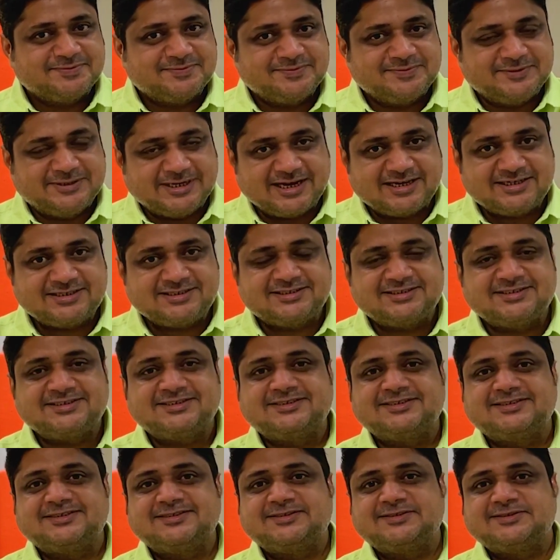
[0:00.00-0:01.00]

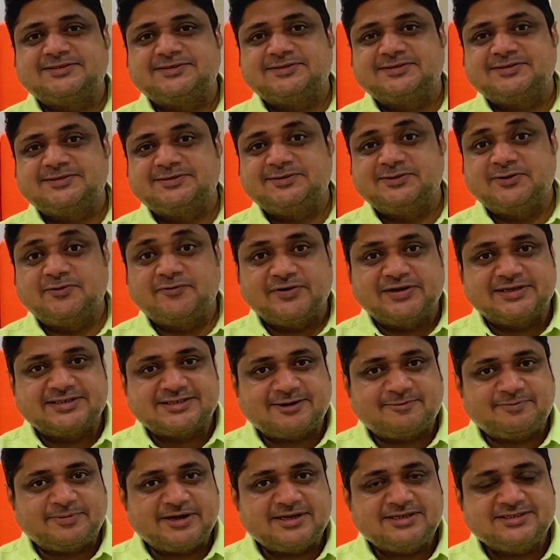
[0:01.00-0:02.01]
Yes, you feel
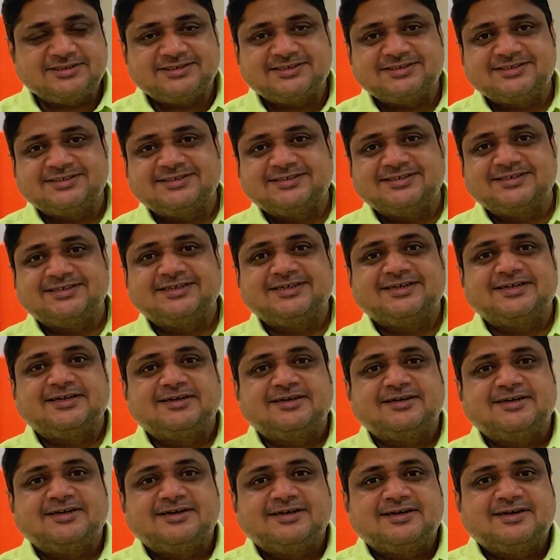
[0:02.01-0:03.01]
surprised,
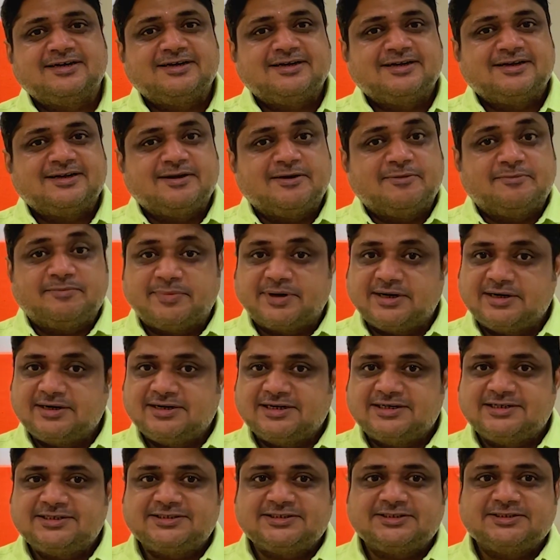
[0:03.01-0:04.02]
but
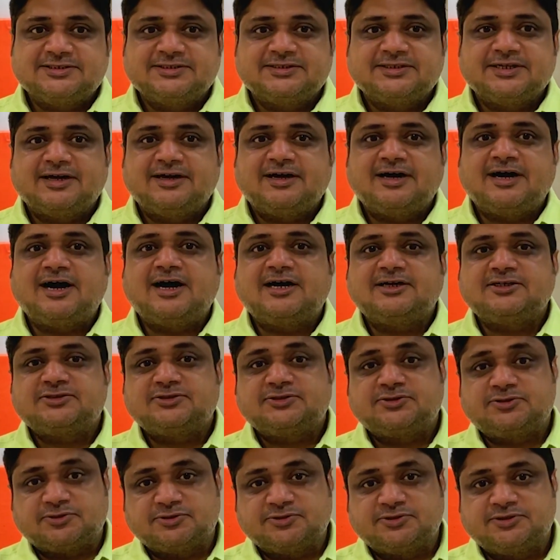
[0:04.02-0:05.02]
it's a harsh
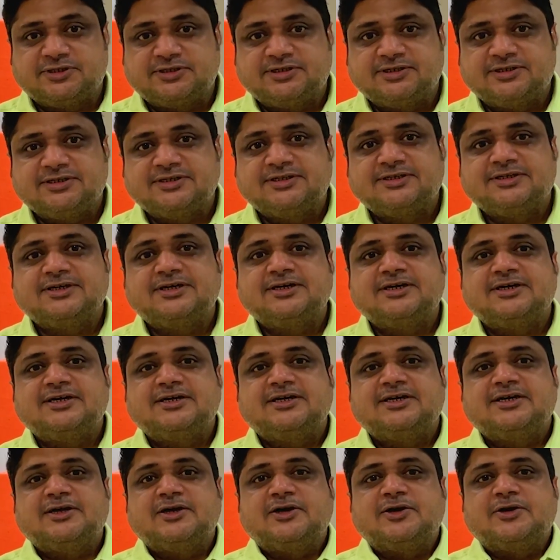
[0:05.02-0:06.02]
truth.
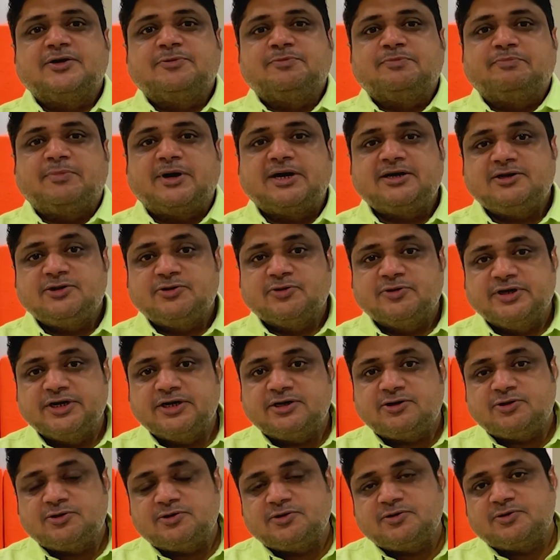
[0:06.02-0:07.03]
But you
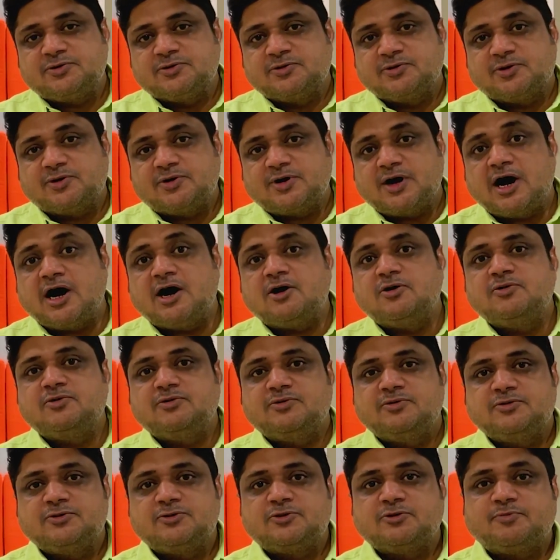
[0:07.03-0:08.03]
need to know how
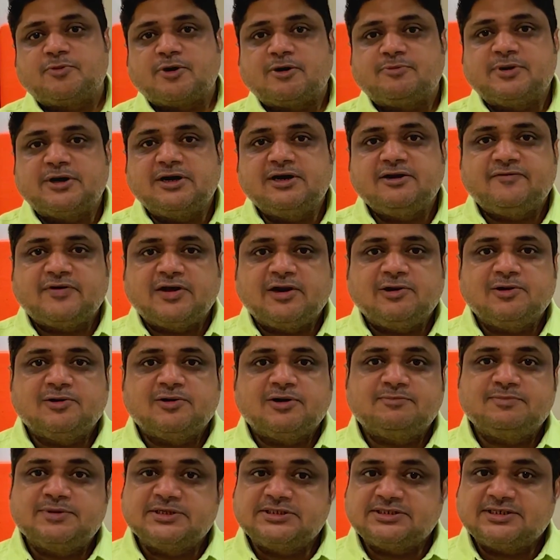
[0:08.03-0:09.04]
to properly value
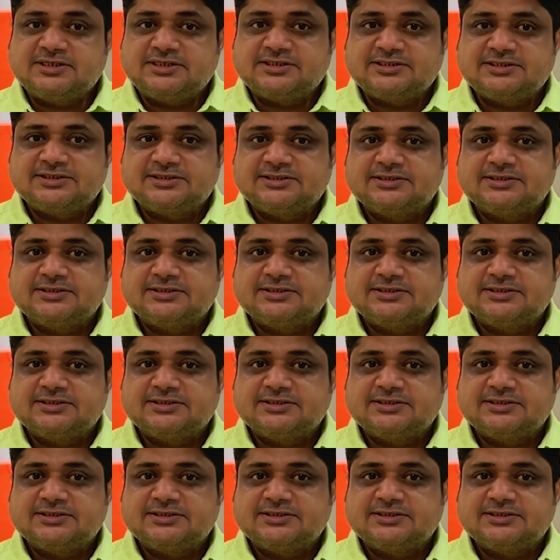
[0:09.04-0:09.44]
a business.